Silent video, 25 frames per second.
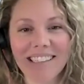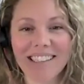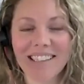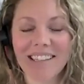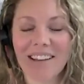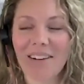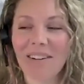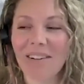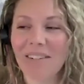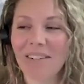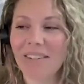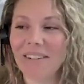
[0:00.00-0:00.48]

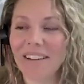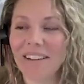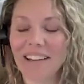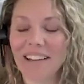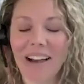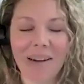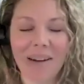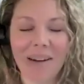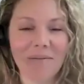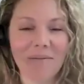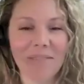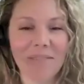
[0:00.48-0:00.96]
So,
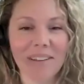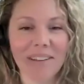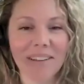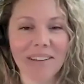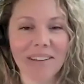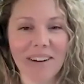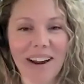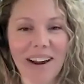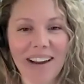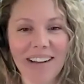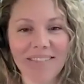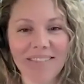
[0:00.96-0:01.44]
yeah, I'm feeling
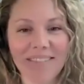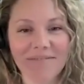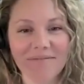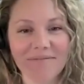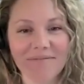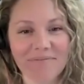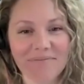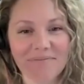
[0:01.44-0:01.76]
great.